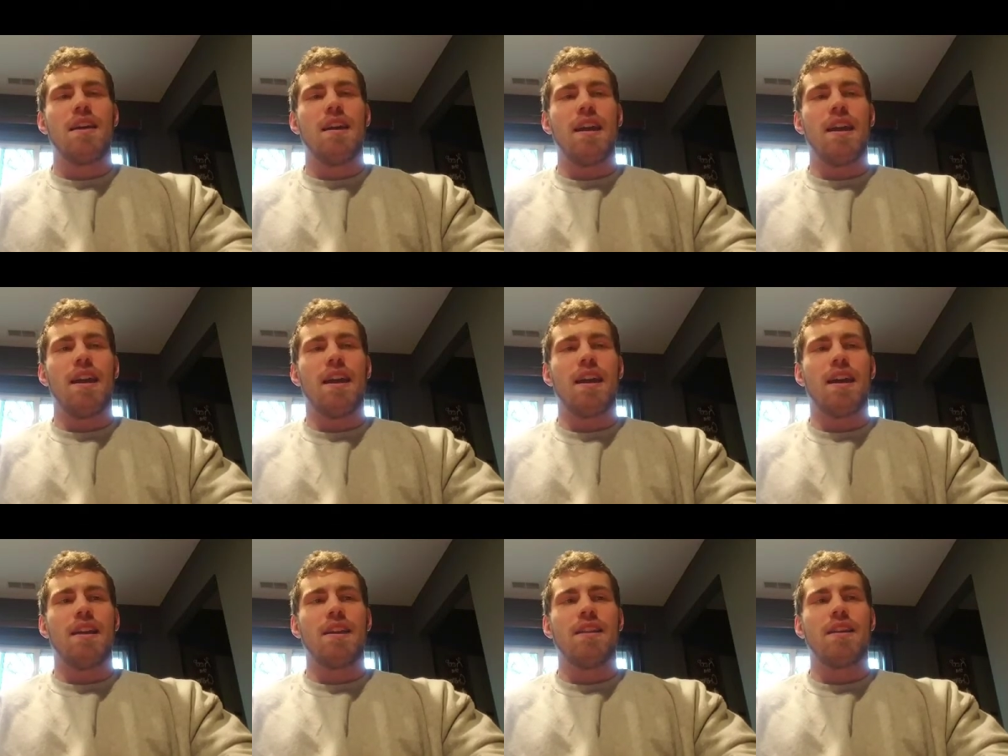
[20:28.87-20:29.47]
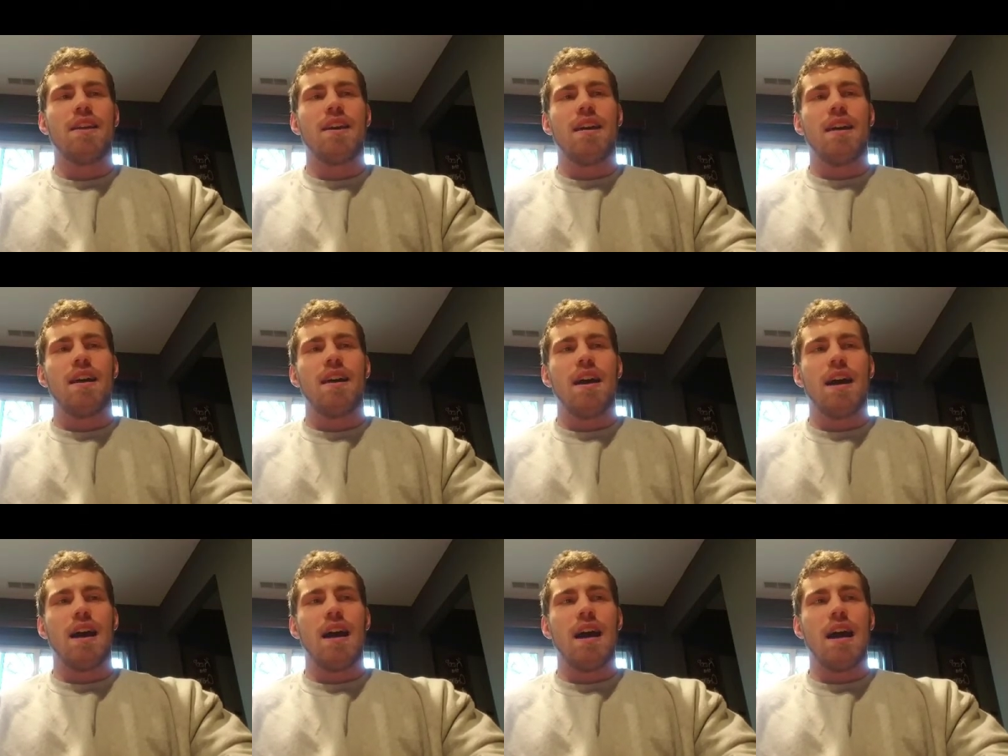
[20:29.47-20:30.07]
And
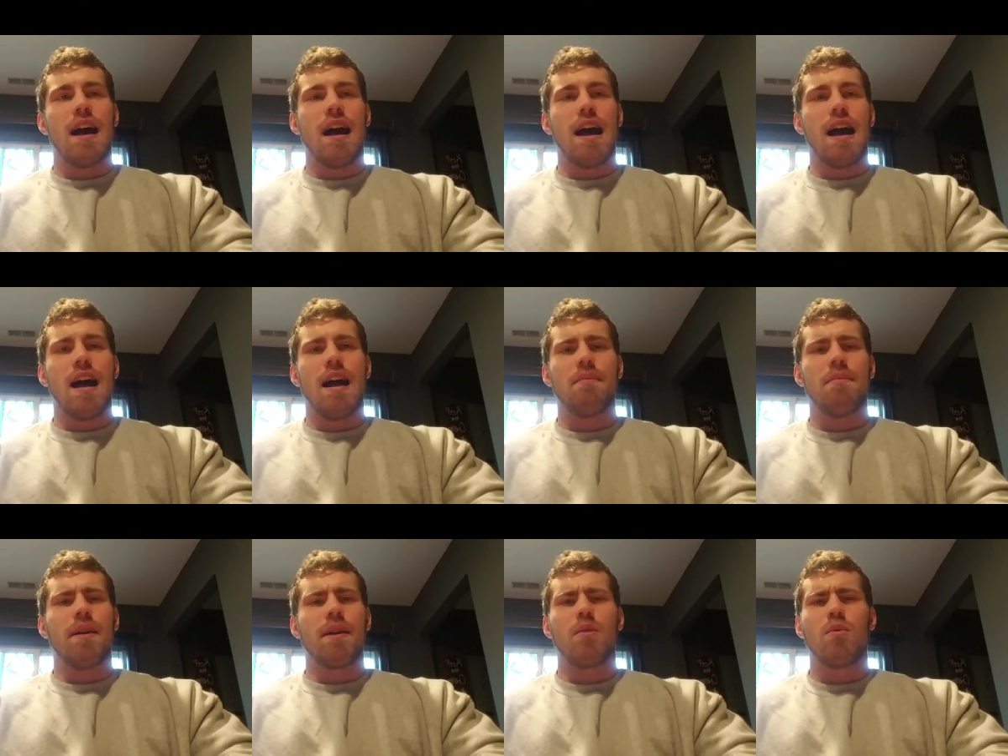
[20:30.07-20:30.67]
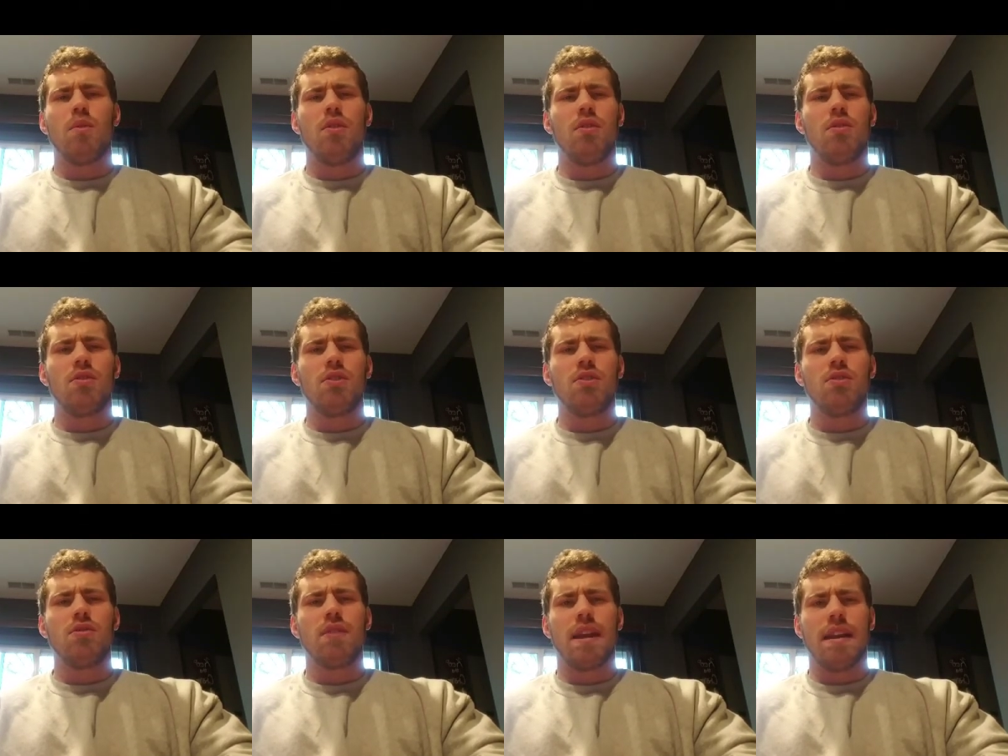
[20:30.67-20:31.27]
I'm like, well,
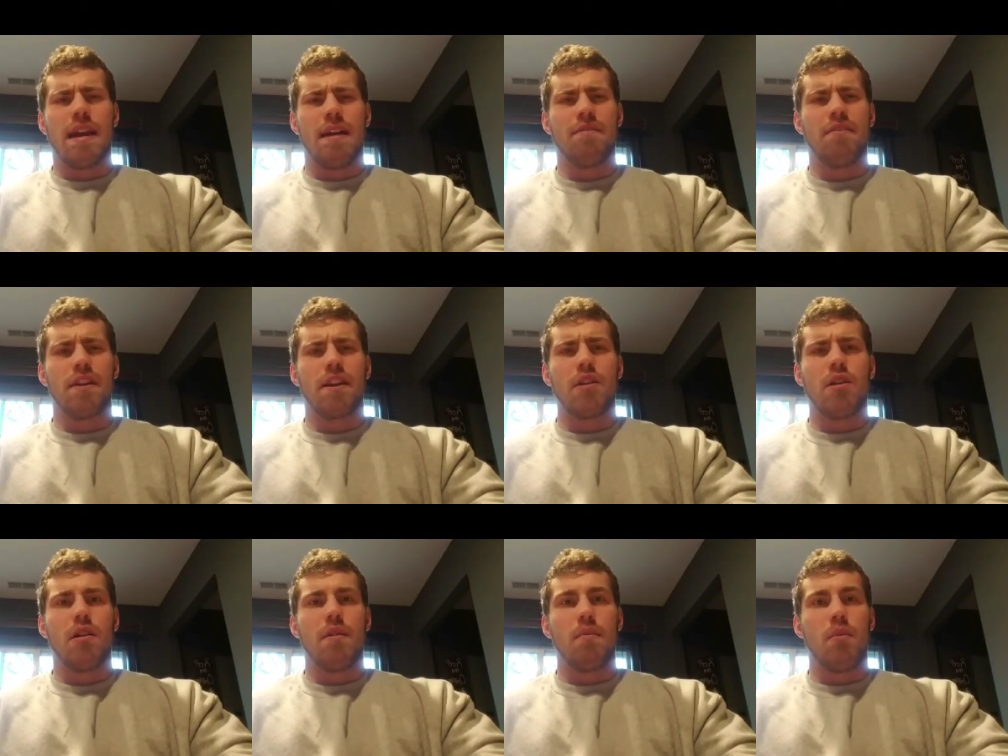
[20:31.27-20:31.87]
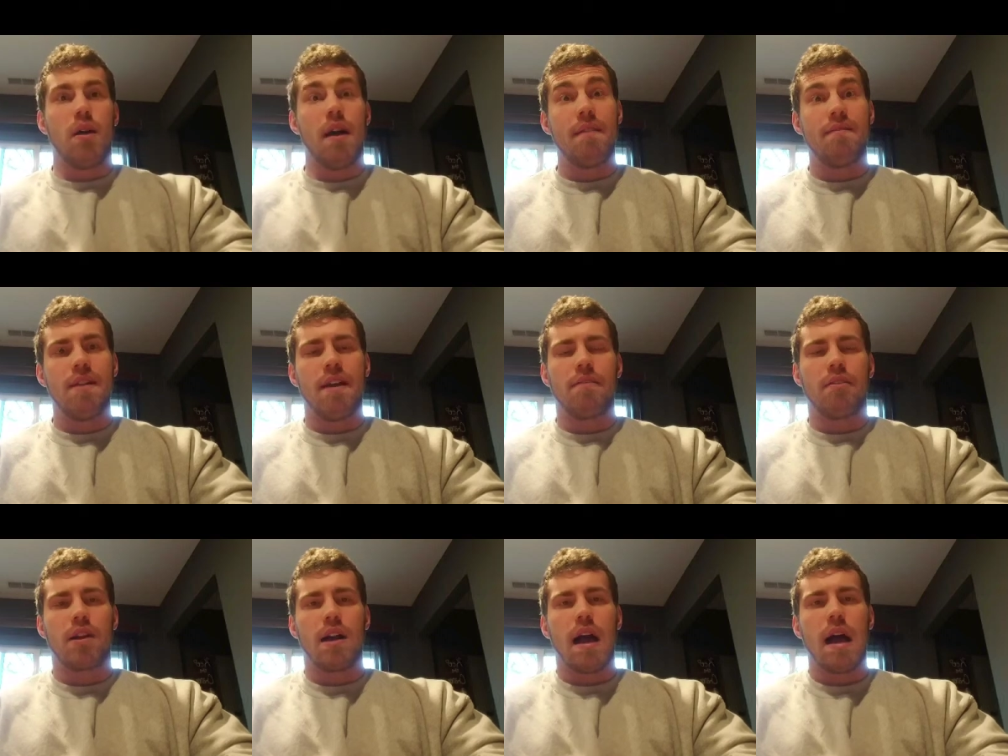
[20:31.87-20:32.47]
you can definitely go up. Well, I've
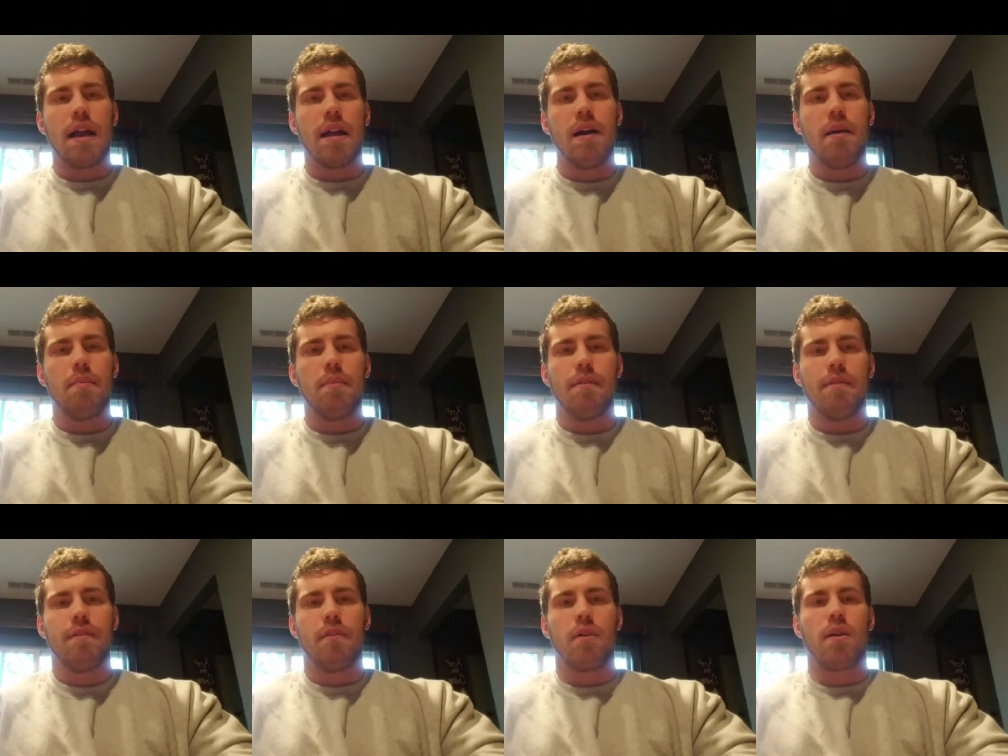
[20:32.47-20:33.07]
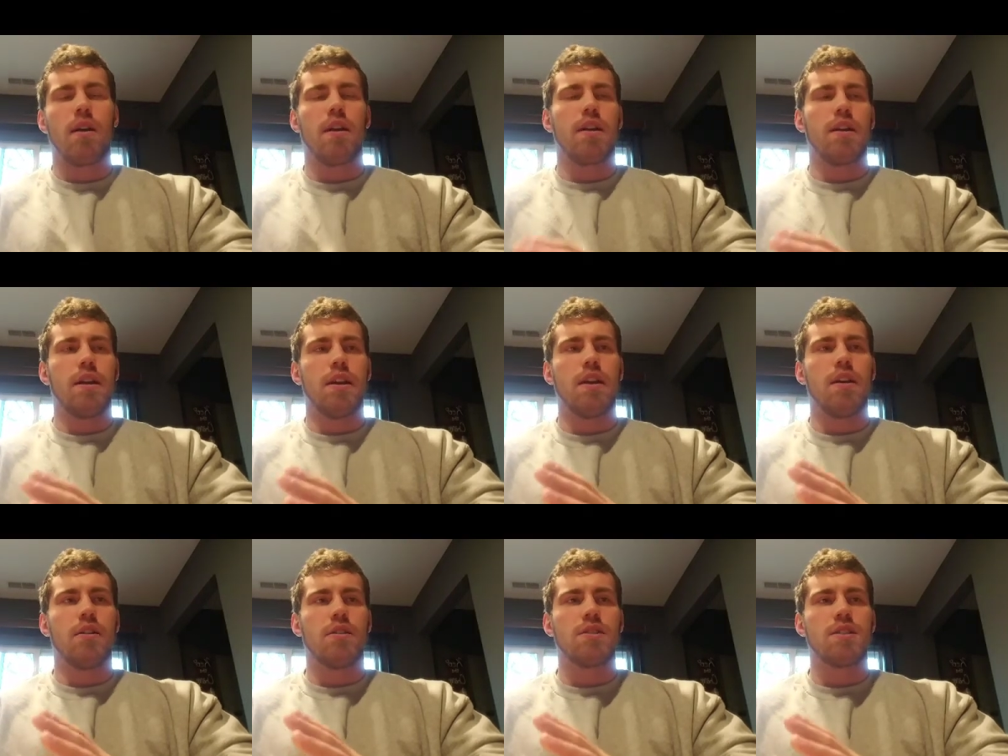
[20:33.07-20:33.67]
never gone up before,
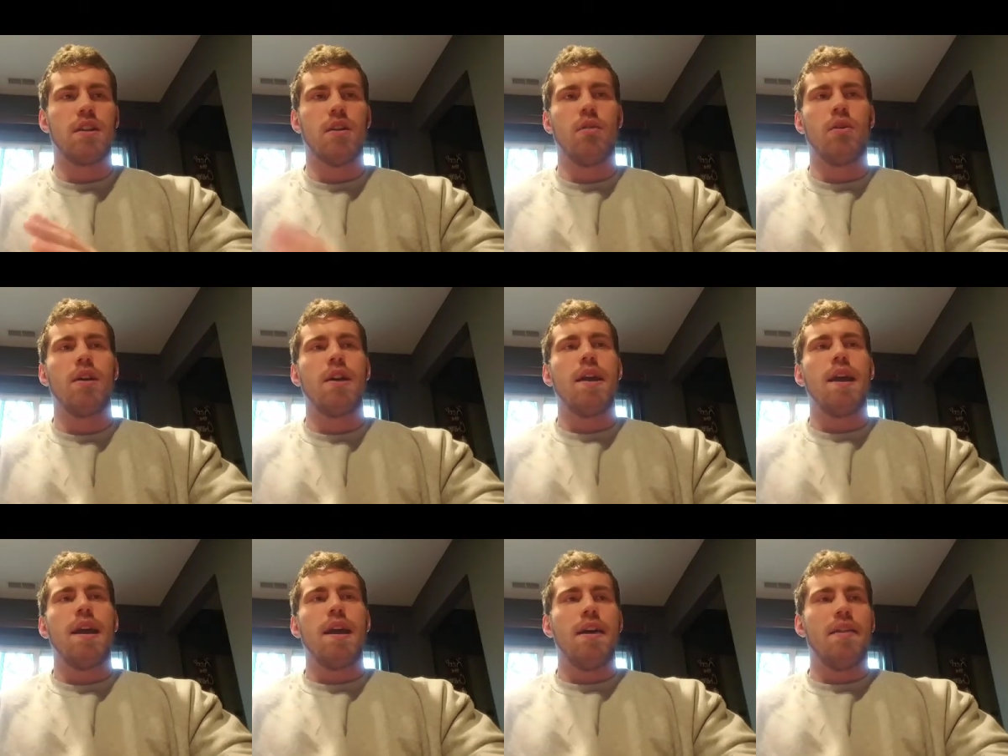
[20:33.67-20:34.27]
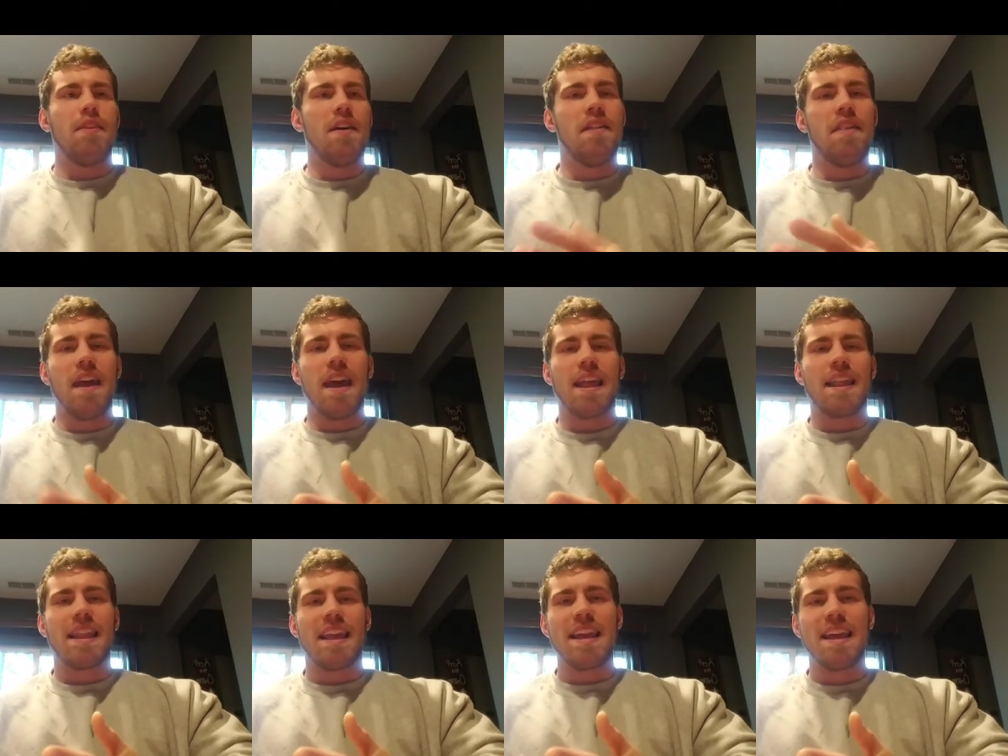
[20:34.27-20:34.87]
So then
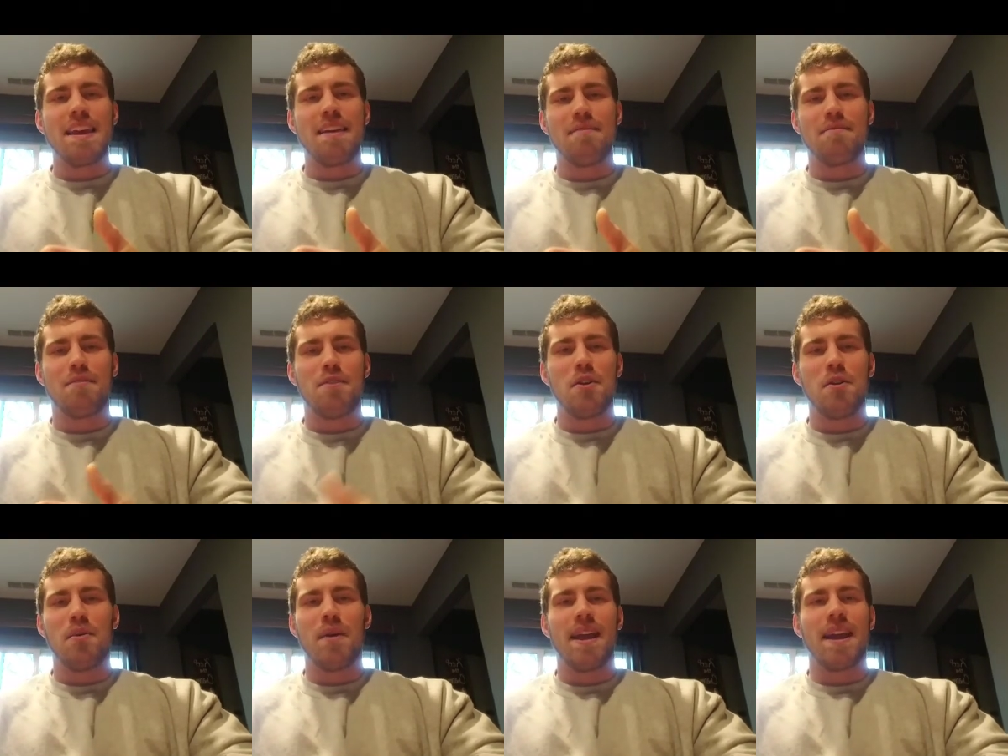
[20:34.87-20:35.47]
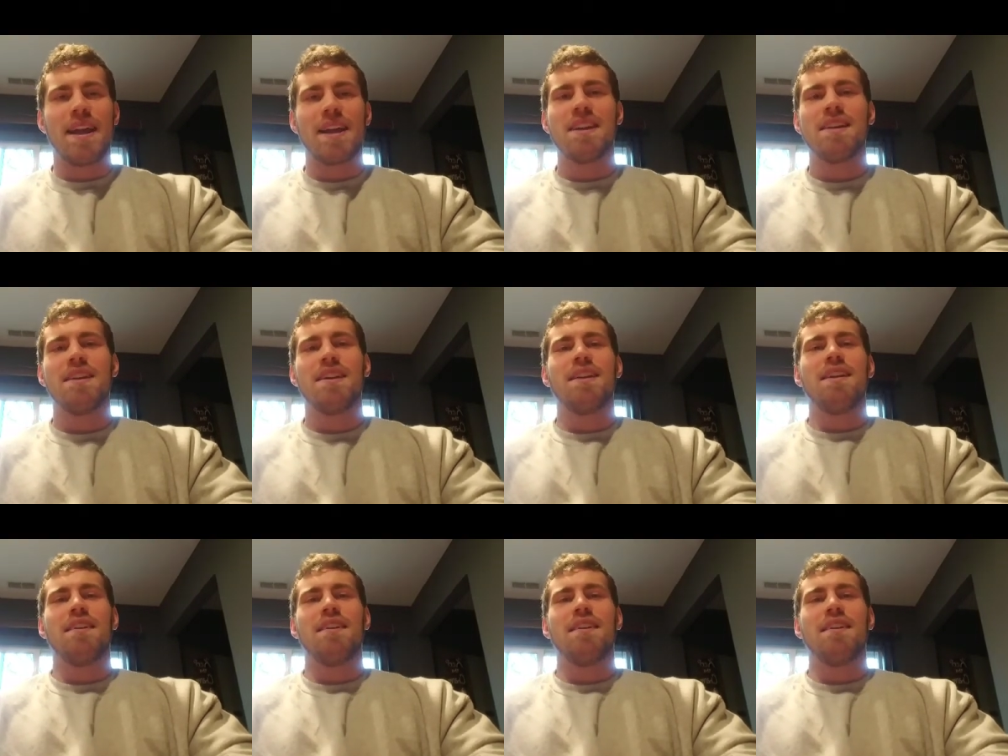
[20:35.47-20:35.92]
they leave doing